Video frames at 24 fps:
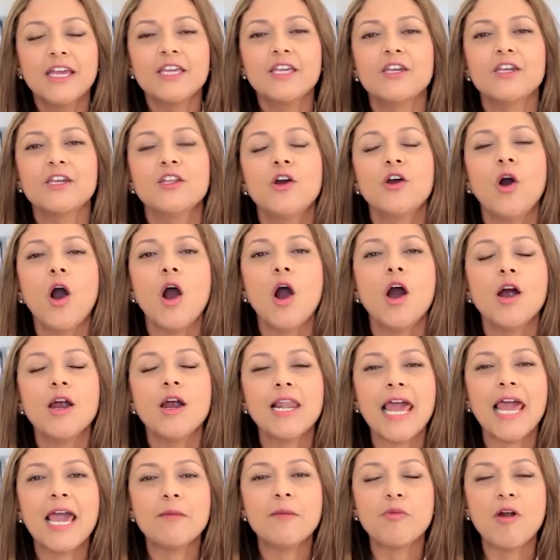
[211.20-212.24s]
our
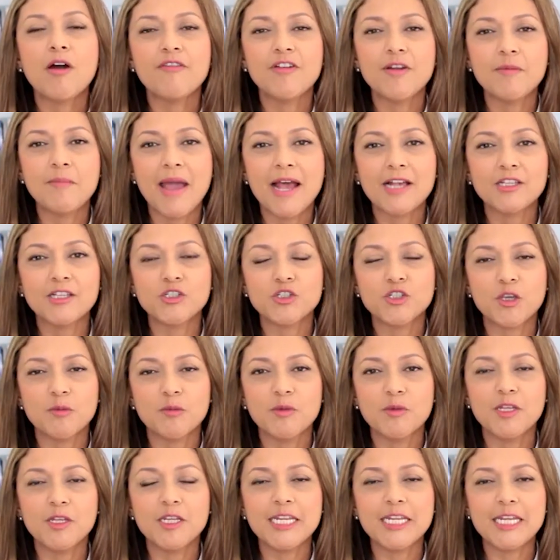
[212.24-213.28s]
Land Profit Masters
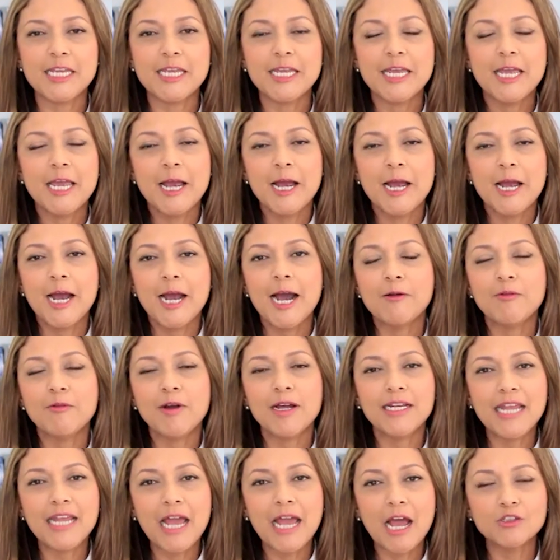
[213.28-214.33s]
community
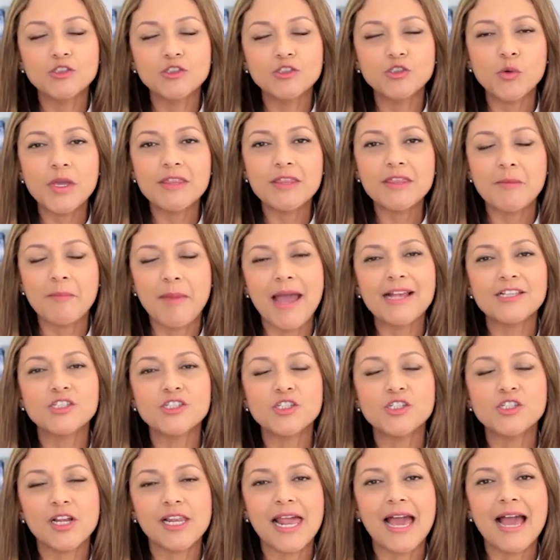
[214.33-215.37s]
right now doing the
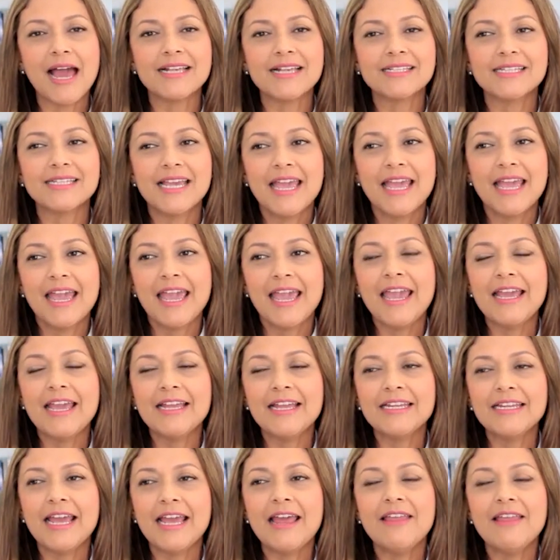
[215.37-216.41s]
masterclass,
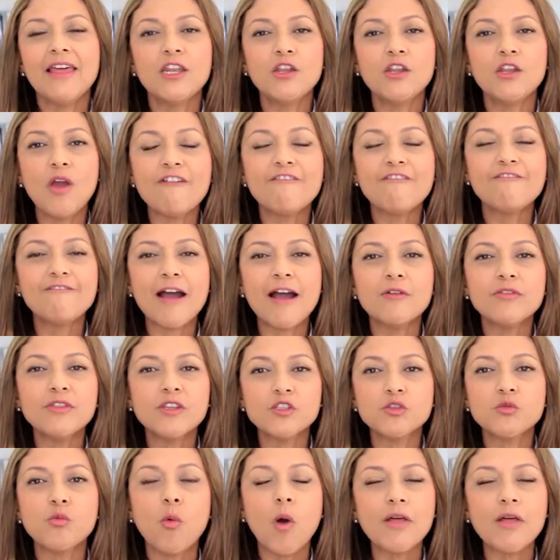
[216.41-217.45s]
and that you have found
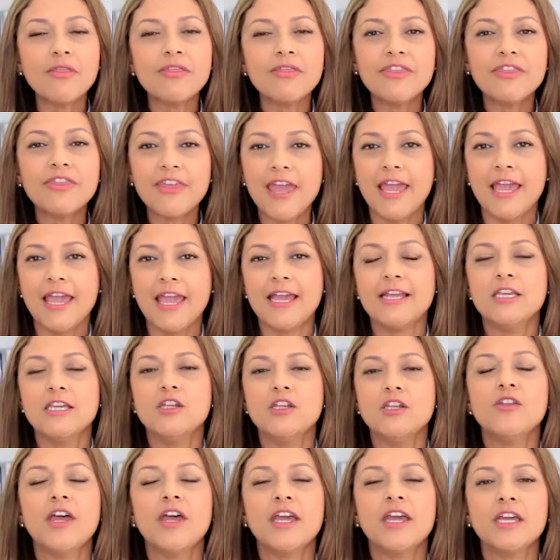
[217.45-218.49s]
this one thing,
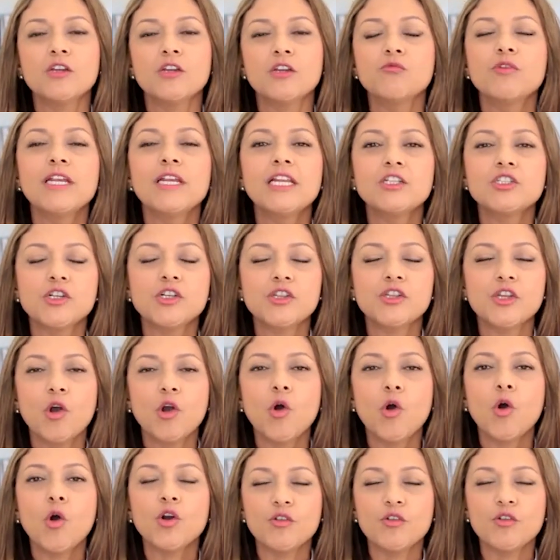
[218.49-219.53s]
that can really turn
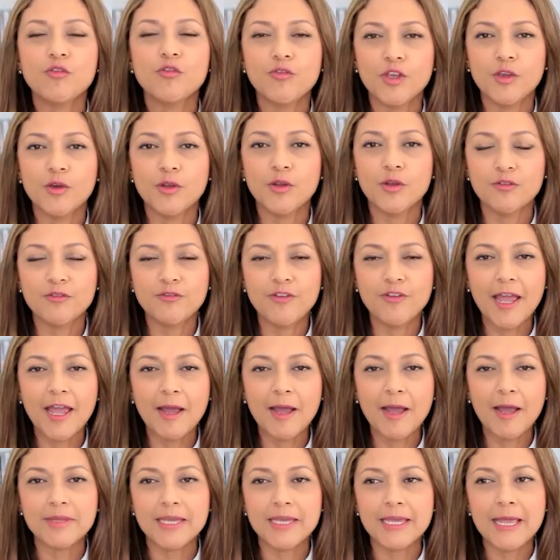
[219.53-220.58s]
the corner for you and your
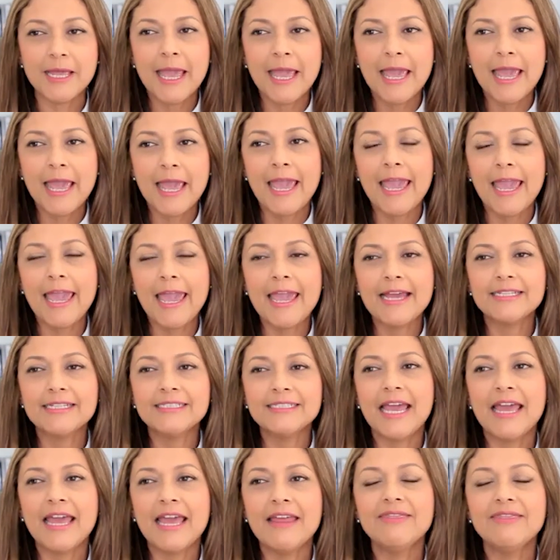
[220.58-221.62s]
family.
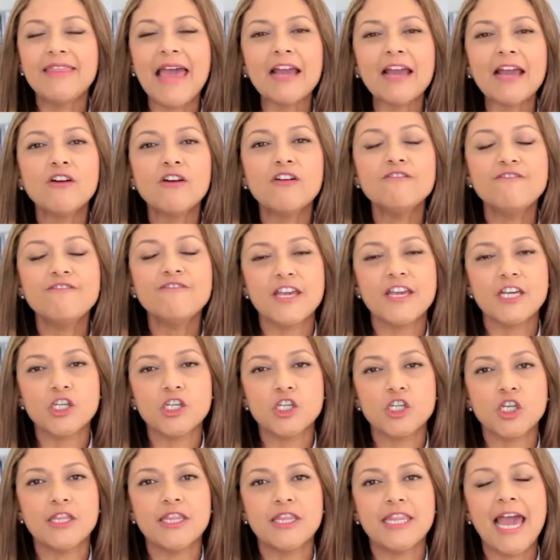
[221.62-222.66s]
And that
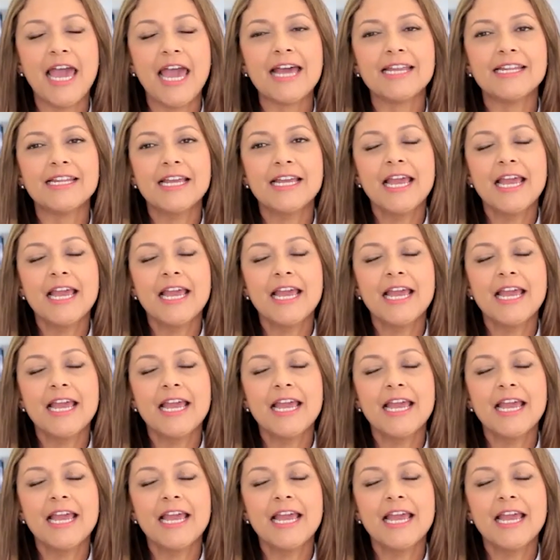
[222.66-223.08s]
conviction that